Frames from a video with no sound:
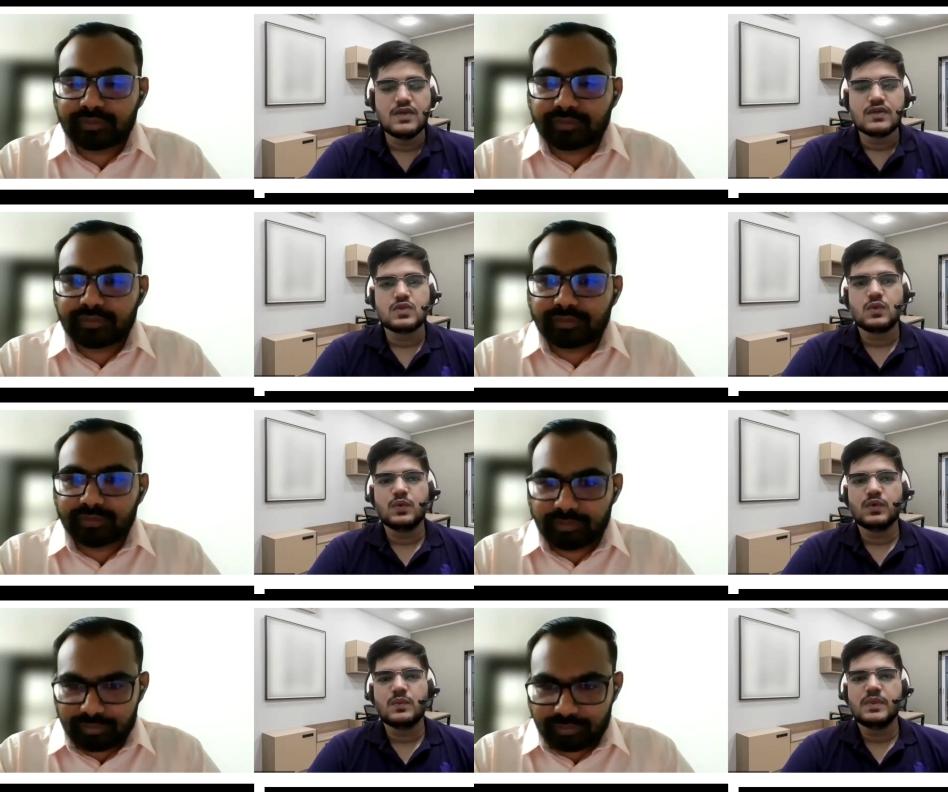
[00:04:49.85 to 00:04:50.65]
Speaker 1: So
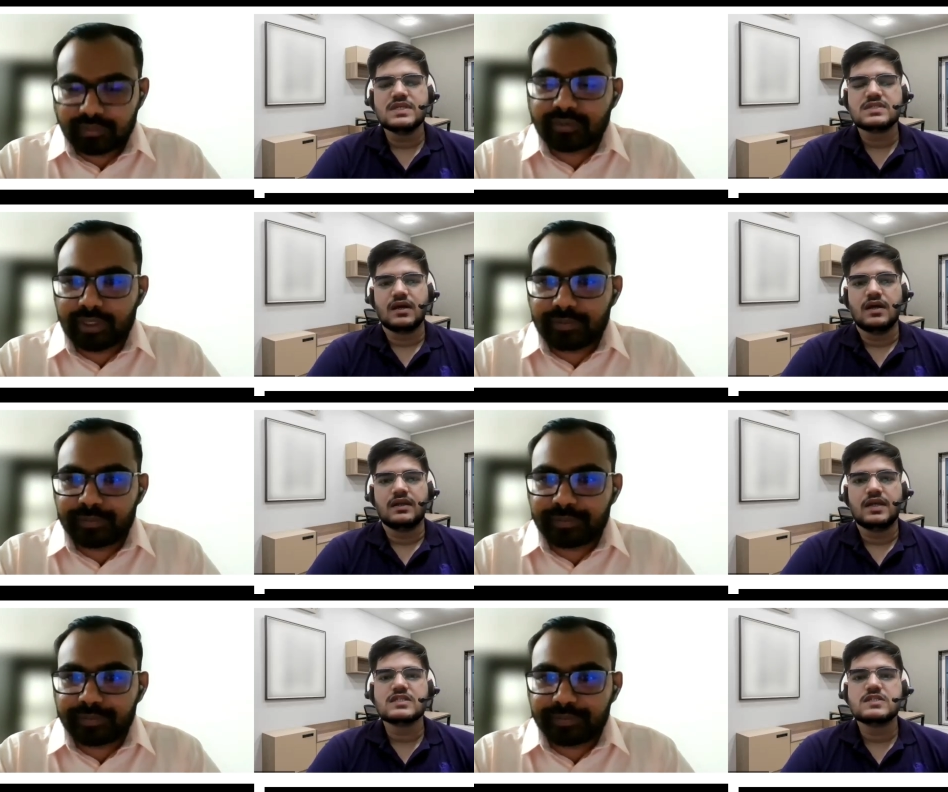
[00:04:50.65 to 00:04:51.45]
could you please uh,
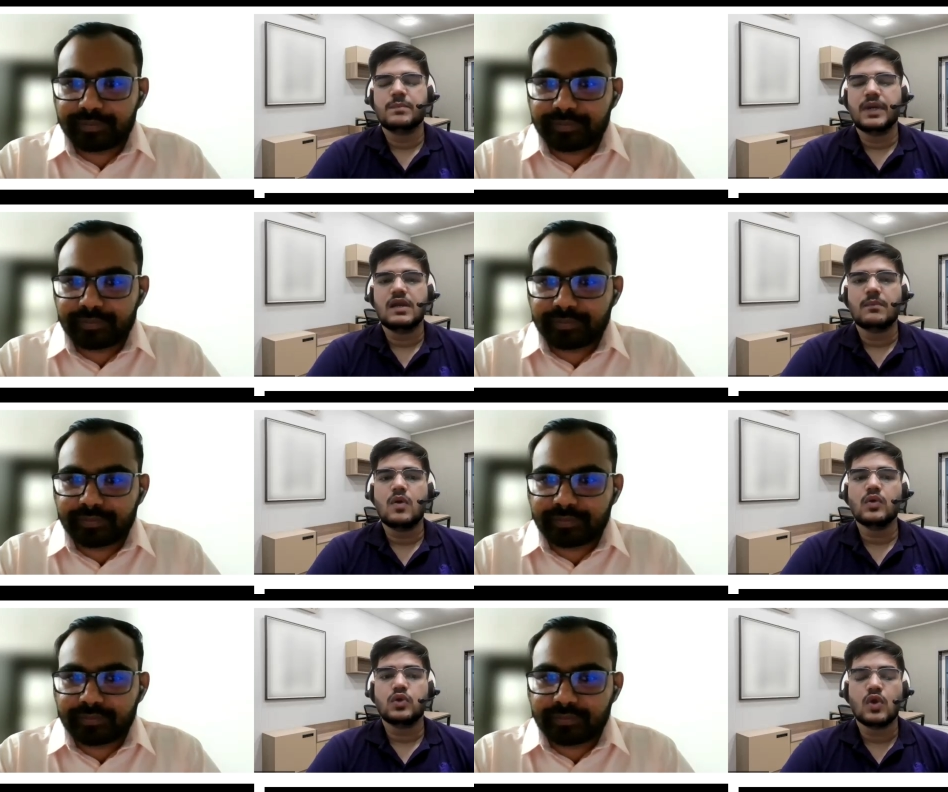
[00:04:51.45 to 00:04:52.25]
tell us a bit
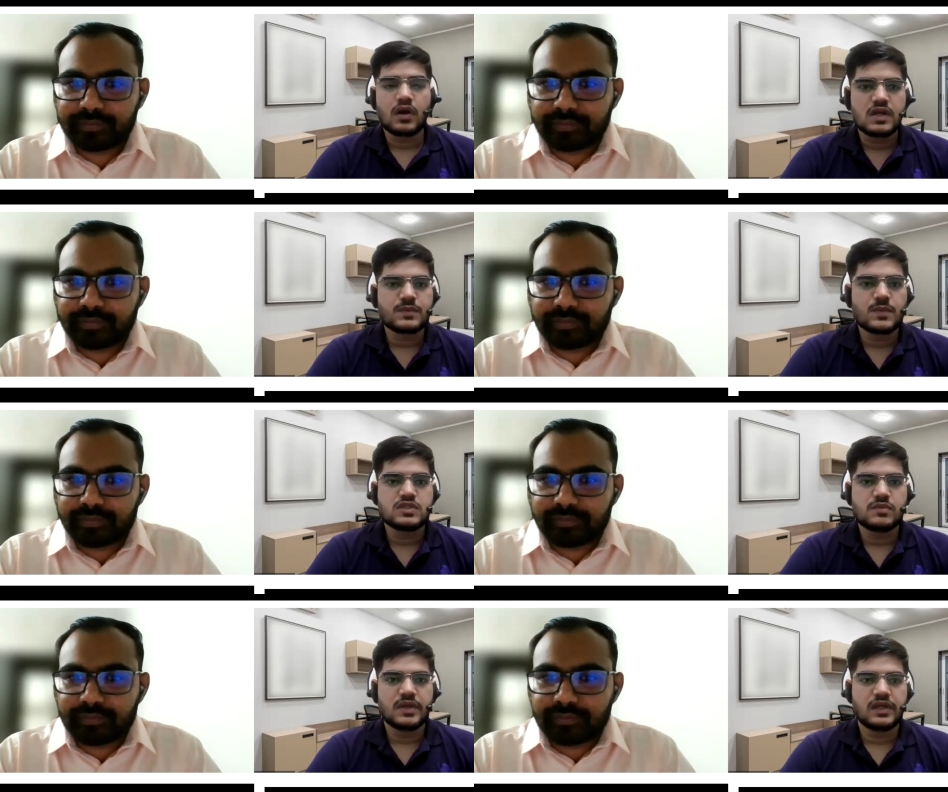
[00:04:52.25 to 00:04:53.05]
about your
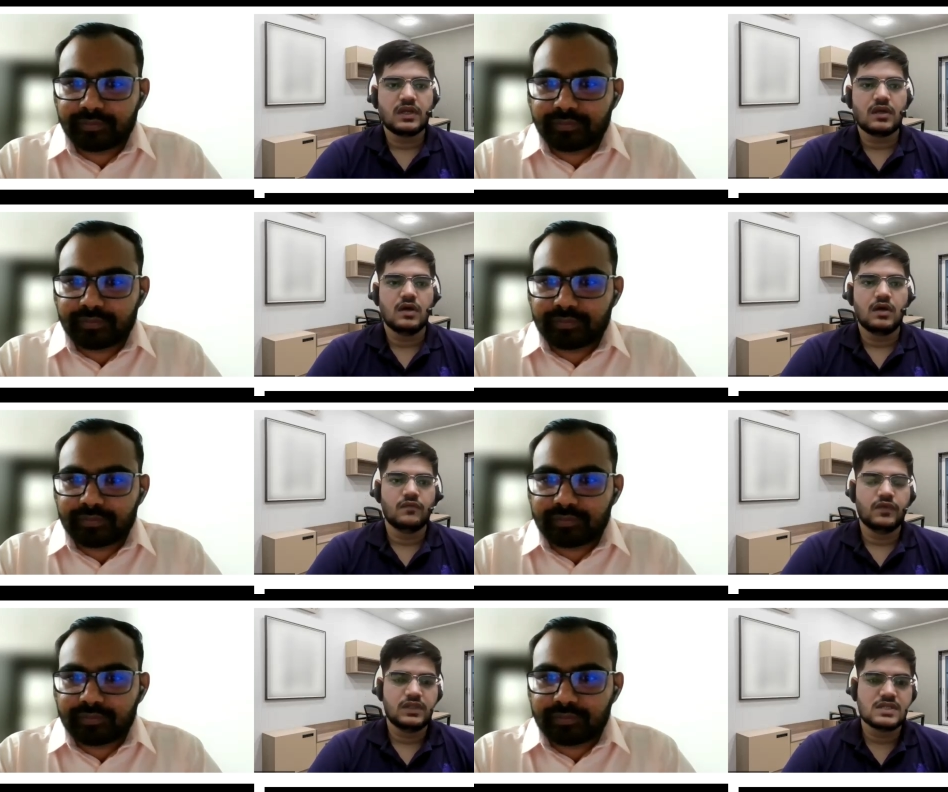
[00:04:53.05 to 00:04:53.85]
responsibility uh,
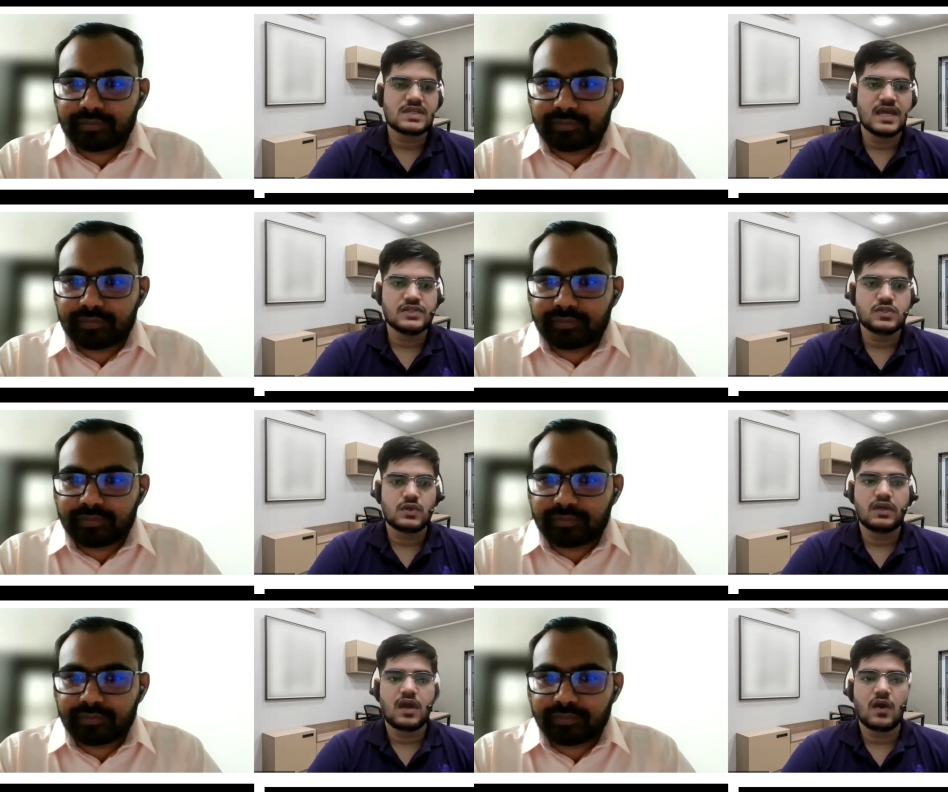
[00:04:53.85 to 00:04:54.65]
with this NGO,
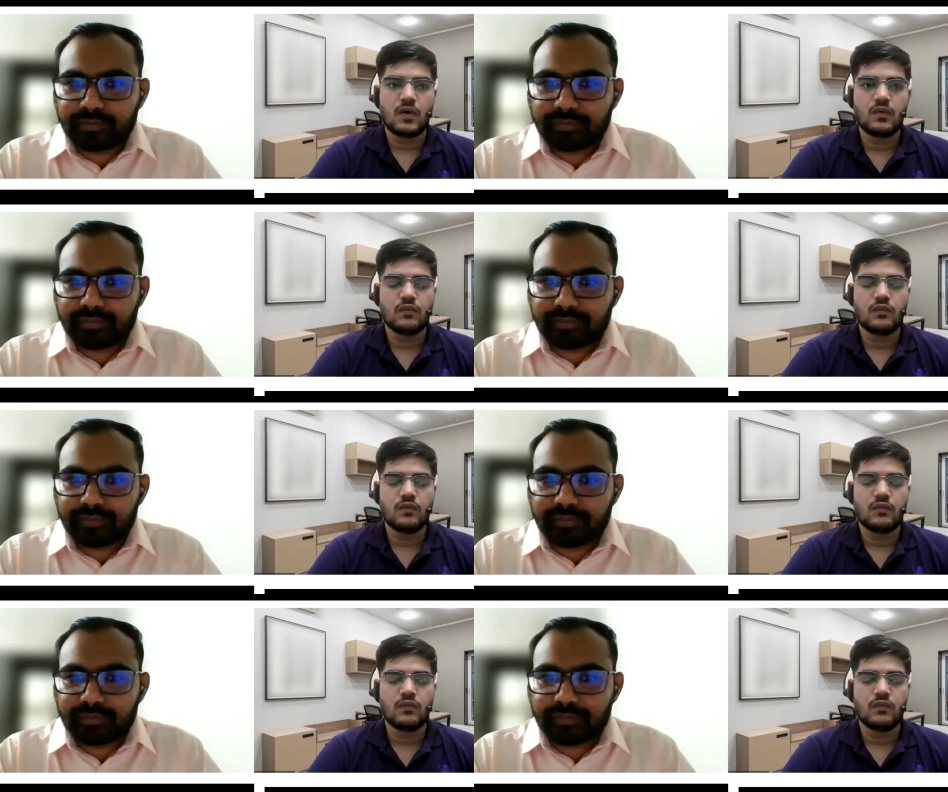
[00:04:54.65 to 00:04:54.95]
like how,